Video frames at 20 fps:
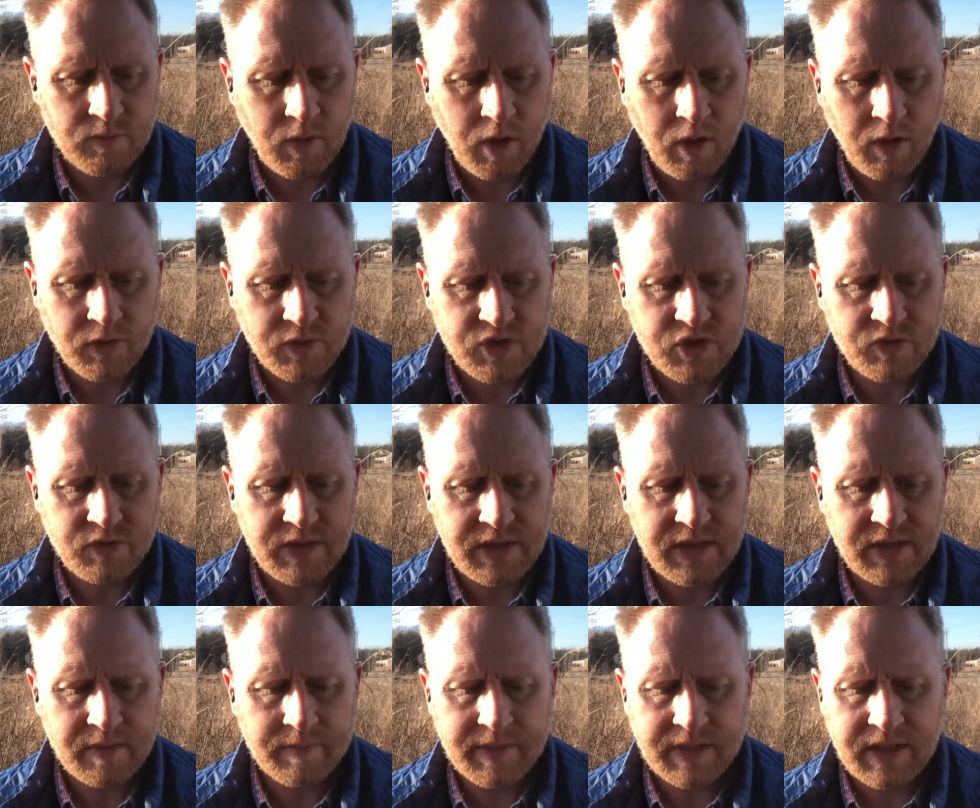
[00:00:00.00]
all
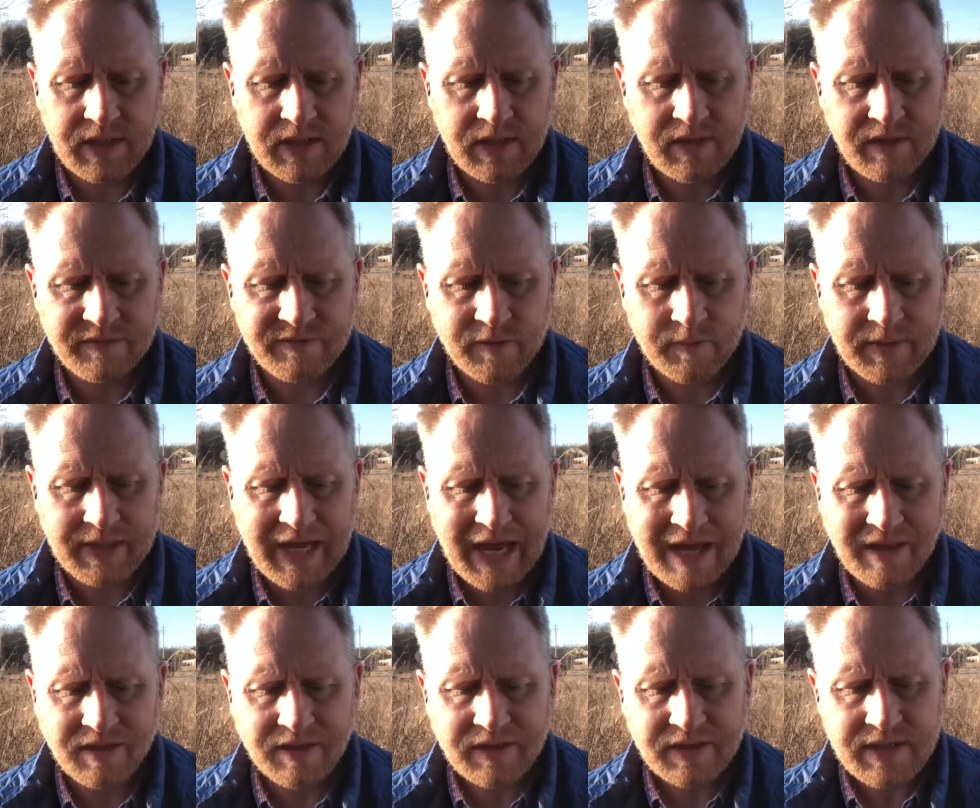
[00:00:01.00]
Judea, beginning from
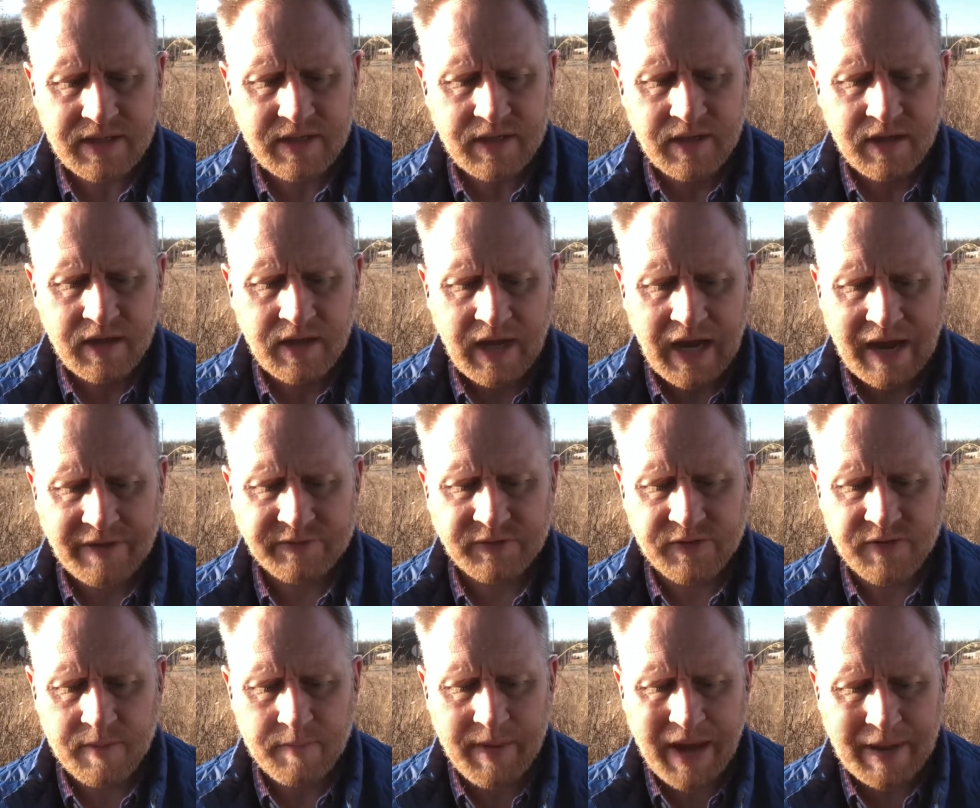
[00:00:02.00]
Galilee after
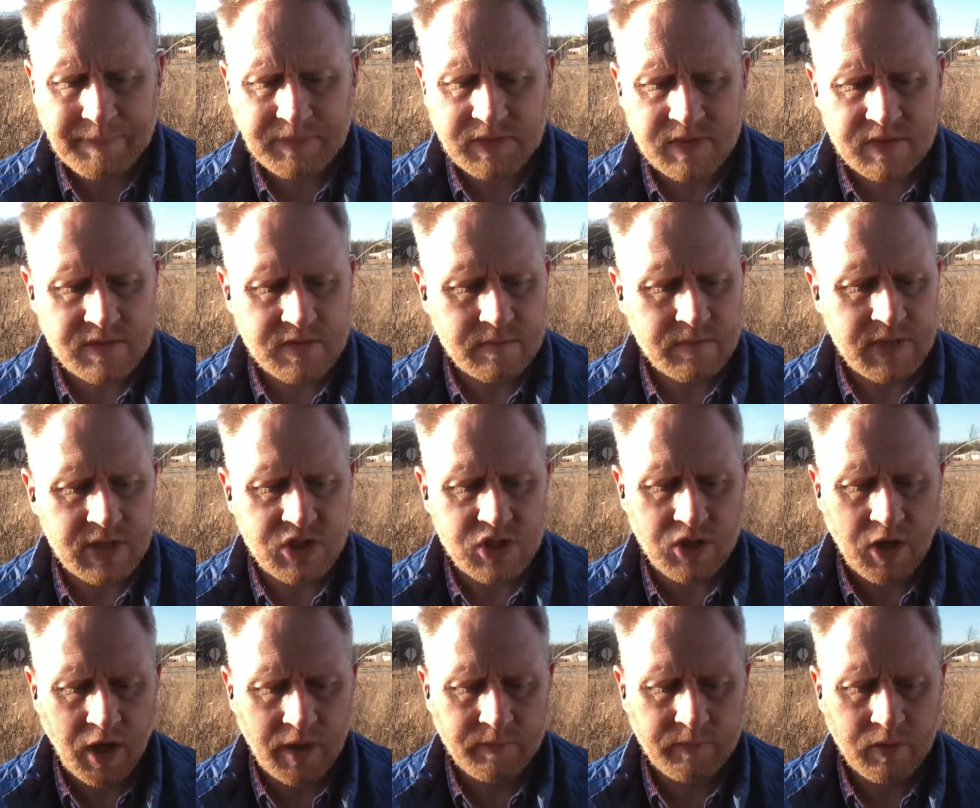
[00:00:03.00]
the baptism that
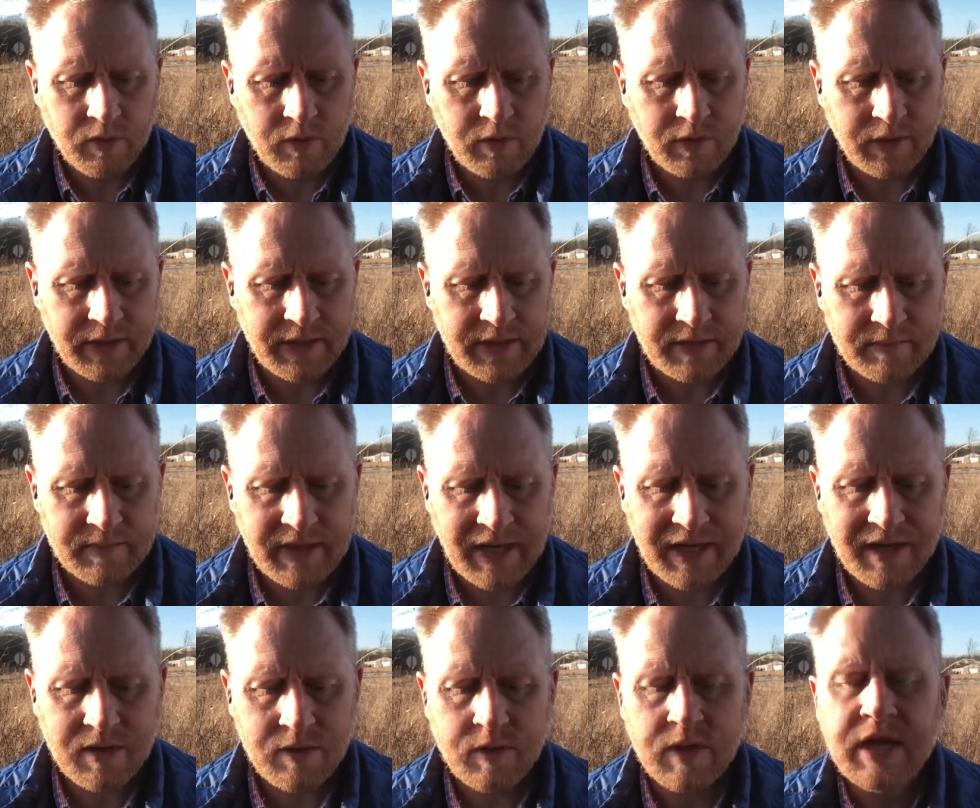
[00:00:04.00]
John proclaimed,
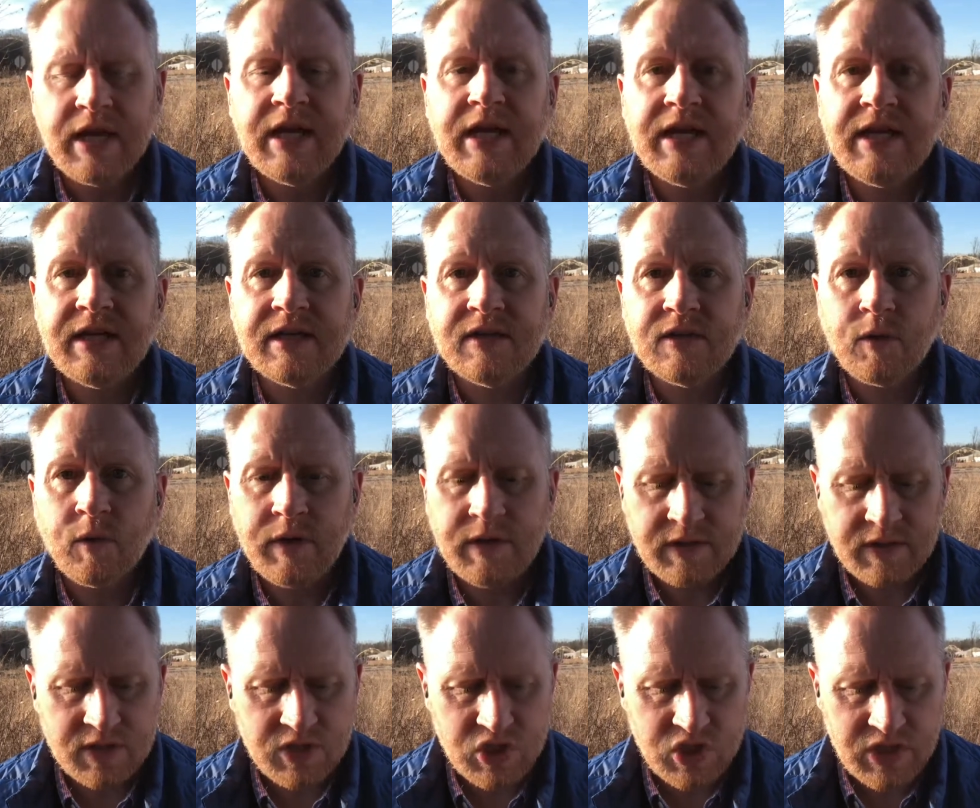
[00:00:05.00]
how he
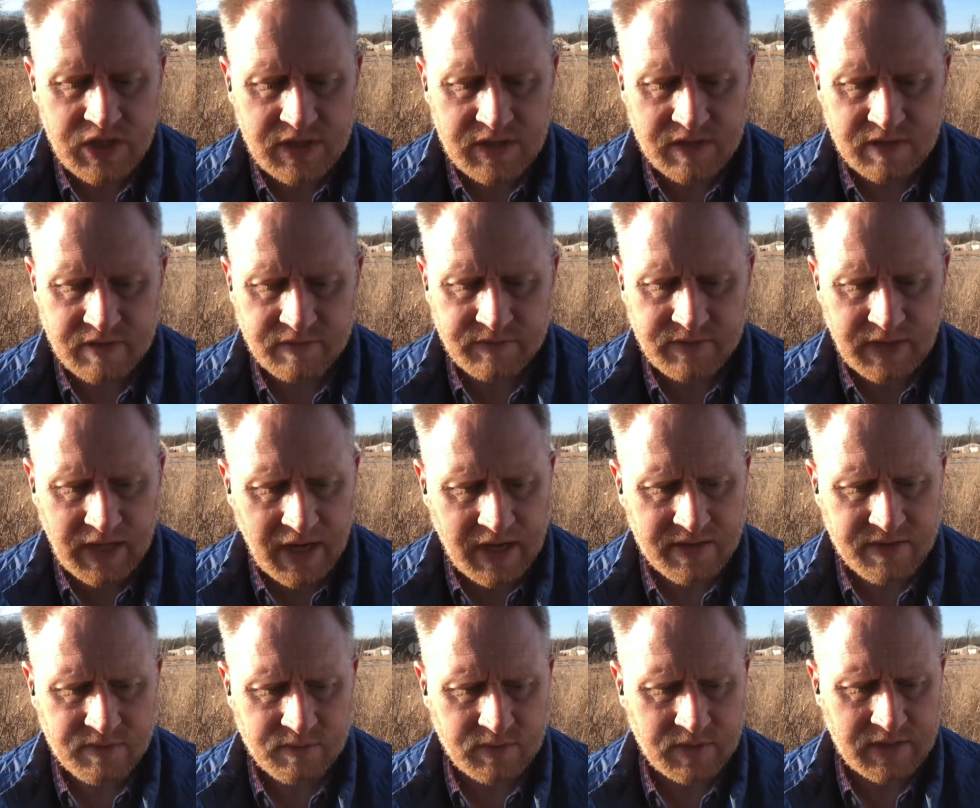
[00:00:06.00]
anointed Jesus of
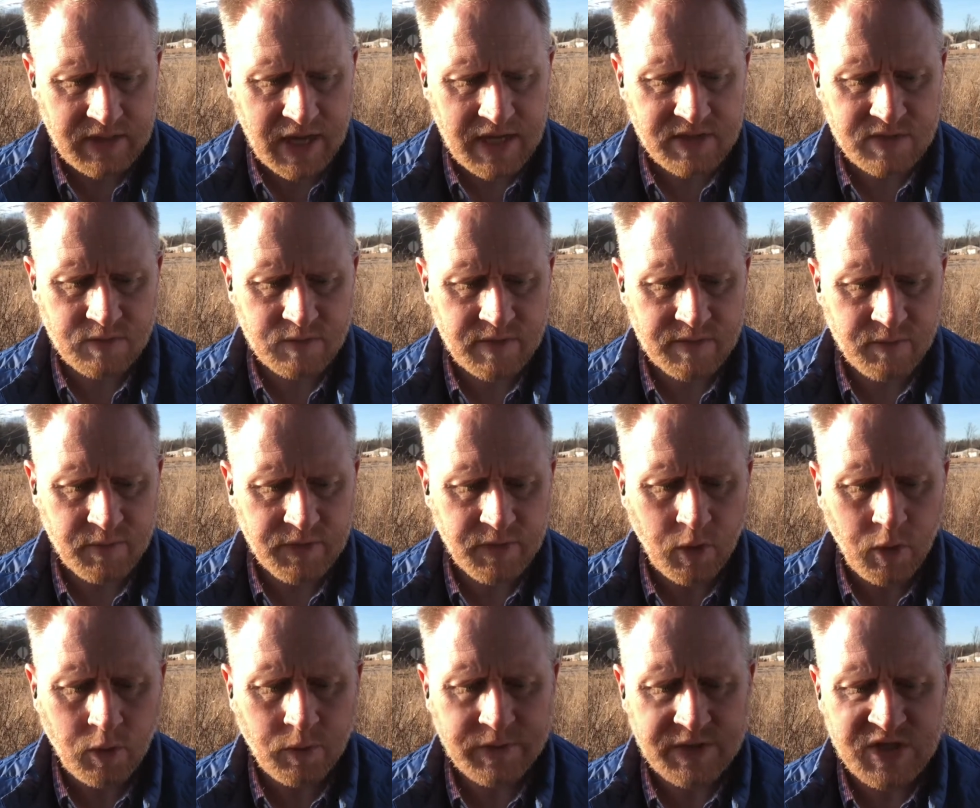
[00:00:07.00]
Nazareth with
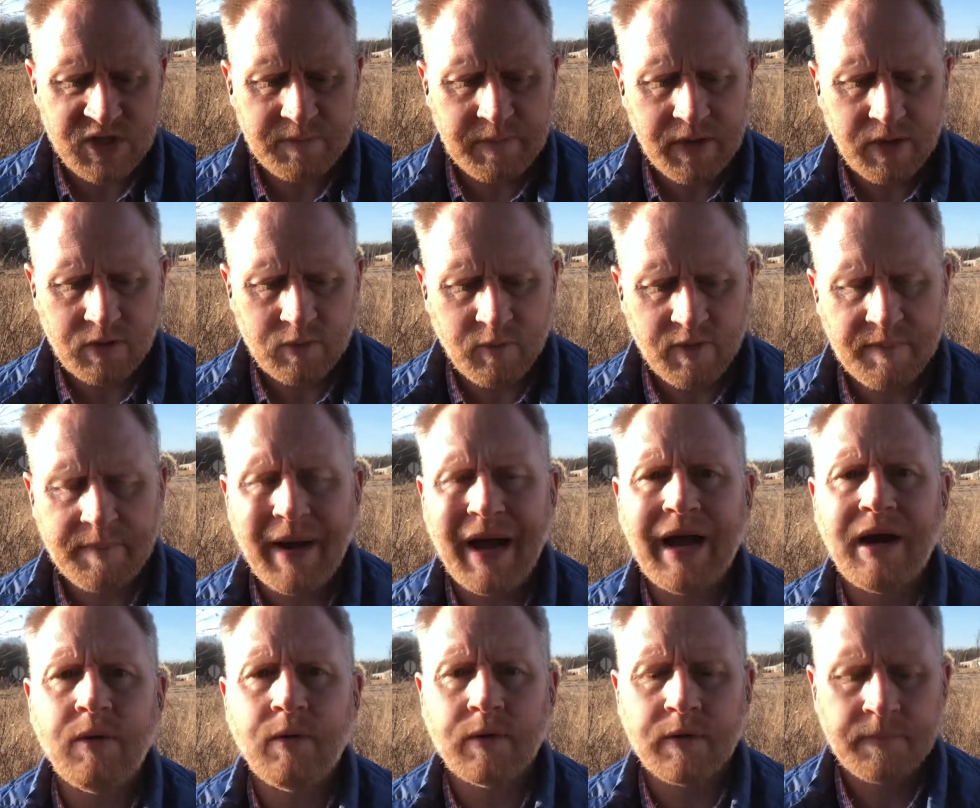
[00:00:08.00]
the Holy Spirit and with
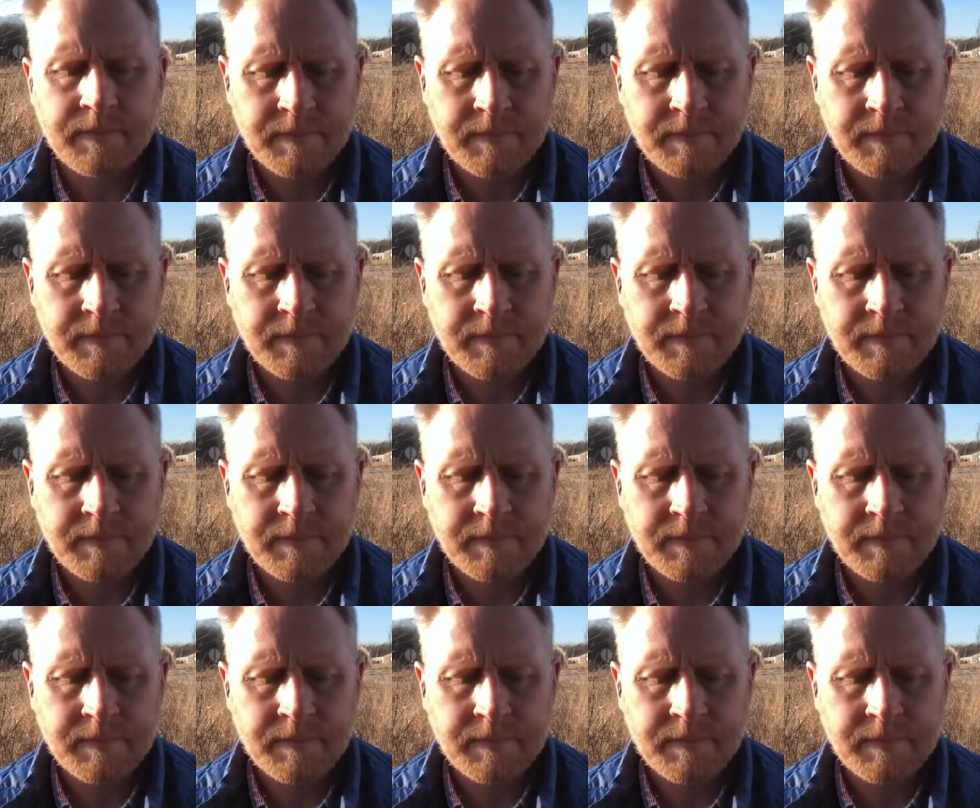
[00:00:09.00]
power.